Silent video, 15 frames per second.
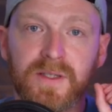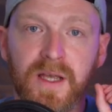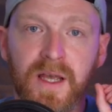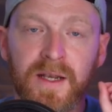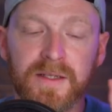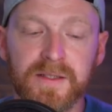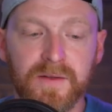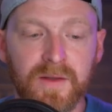
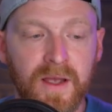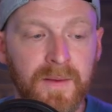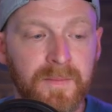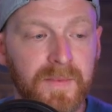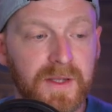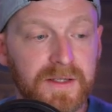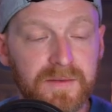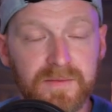And
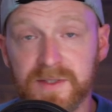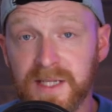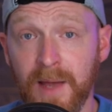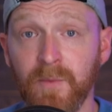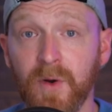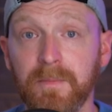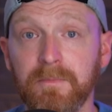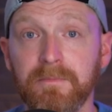
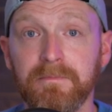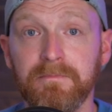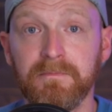Tamron.